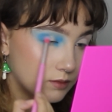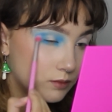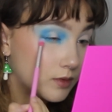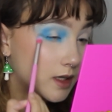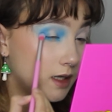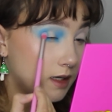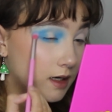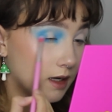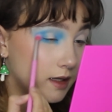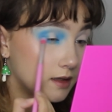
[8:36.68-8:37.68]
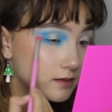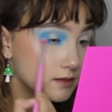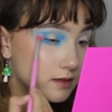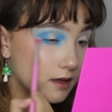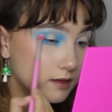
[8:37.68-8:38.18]
really light
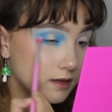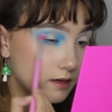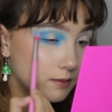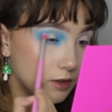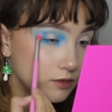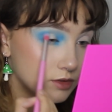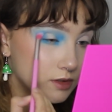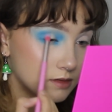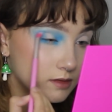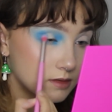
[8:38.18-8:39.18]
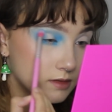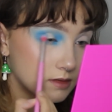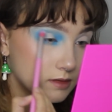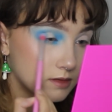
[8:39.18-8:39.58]
circular motions.